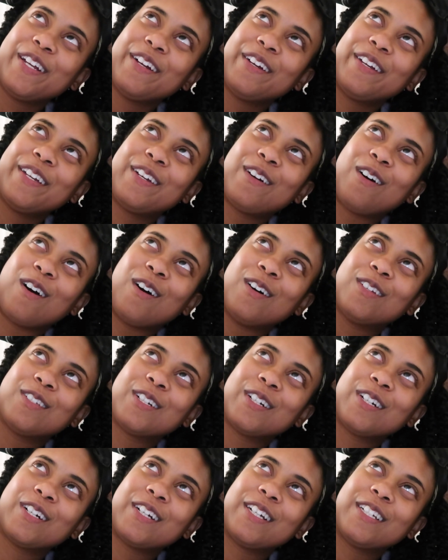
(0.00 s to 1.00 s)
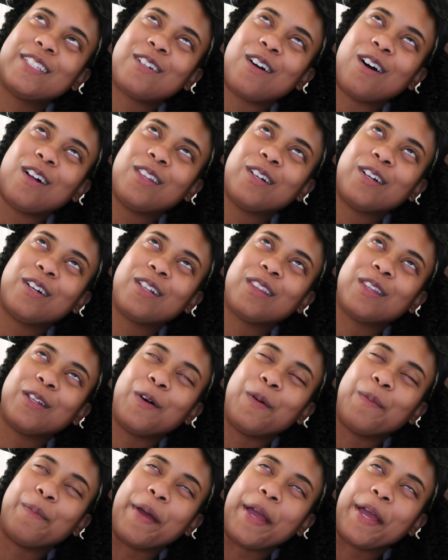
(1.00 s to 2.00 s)
He calls her, he's calling her
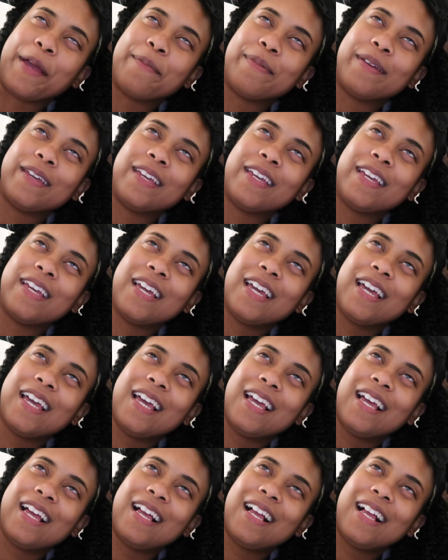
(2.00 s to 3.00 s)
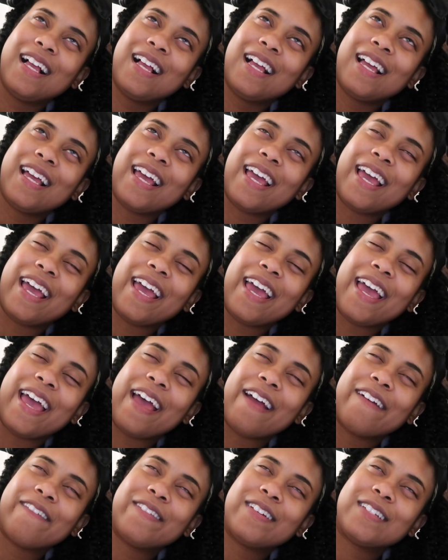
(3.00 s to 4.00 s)
little baby, and
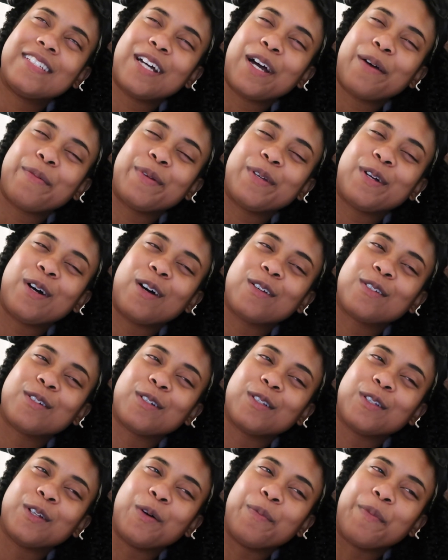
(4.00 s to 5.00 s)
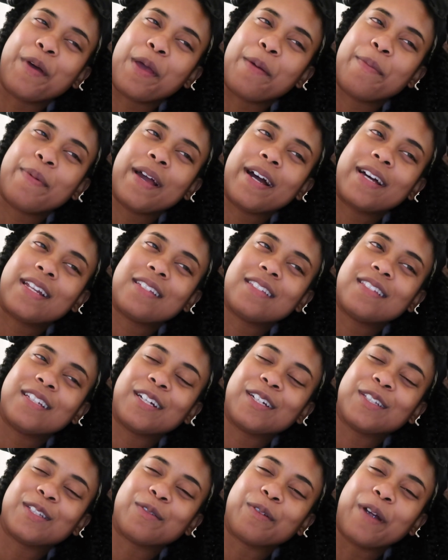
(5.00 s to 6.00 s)
every time he calls her little baby, I just think
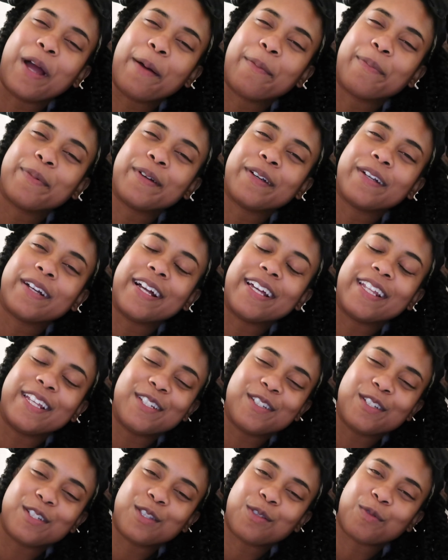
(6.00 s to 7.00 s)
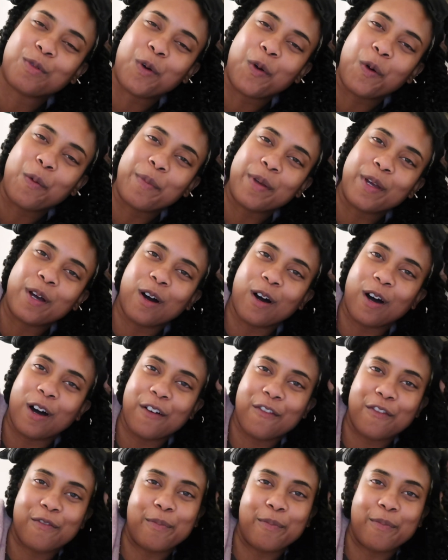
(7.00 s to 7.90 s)
of the rapper, and it's just throwing me off.